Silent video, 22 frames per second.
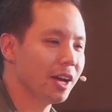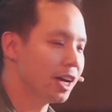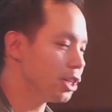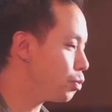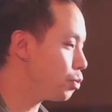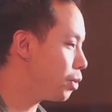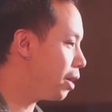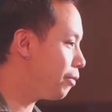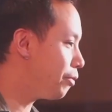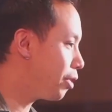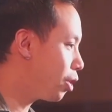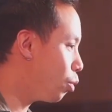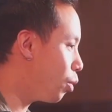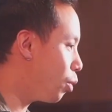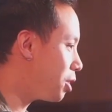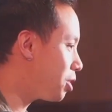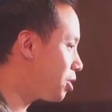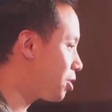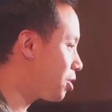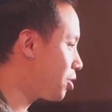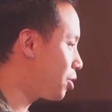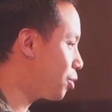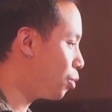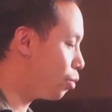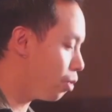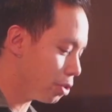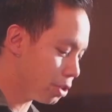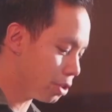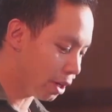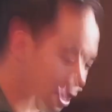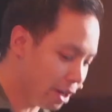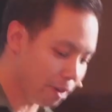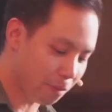as we have requests
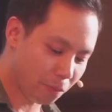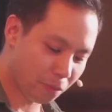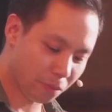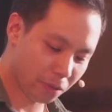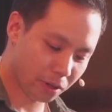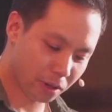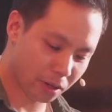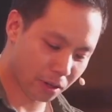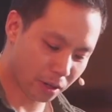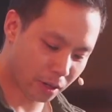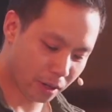towards him.